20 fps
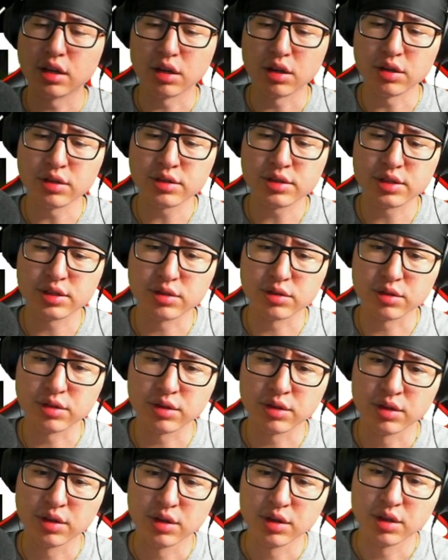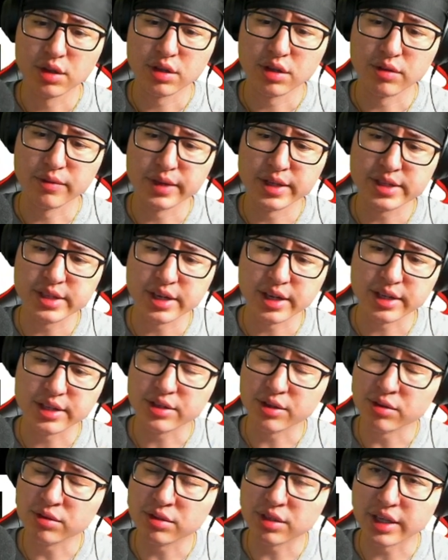also, the reason I
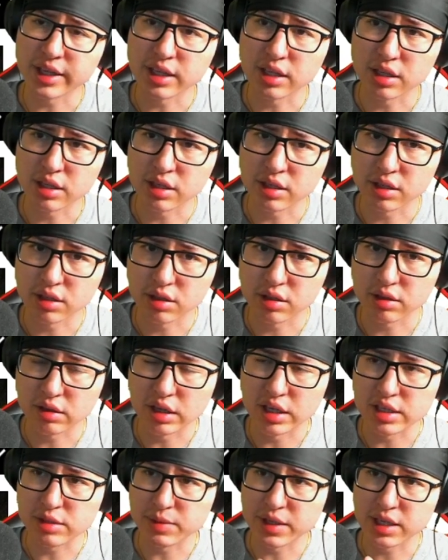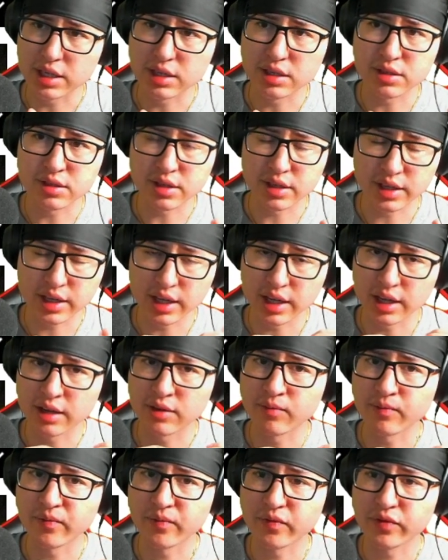don't like it is because,
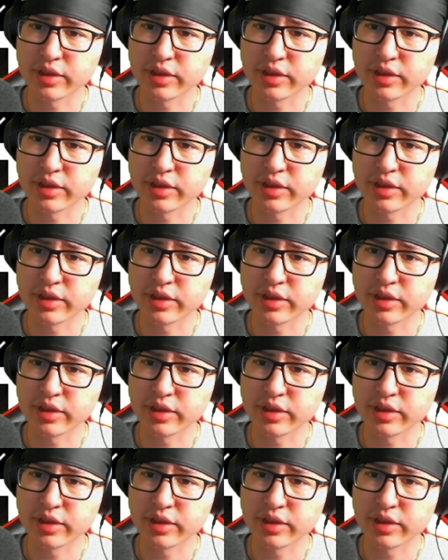again,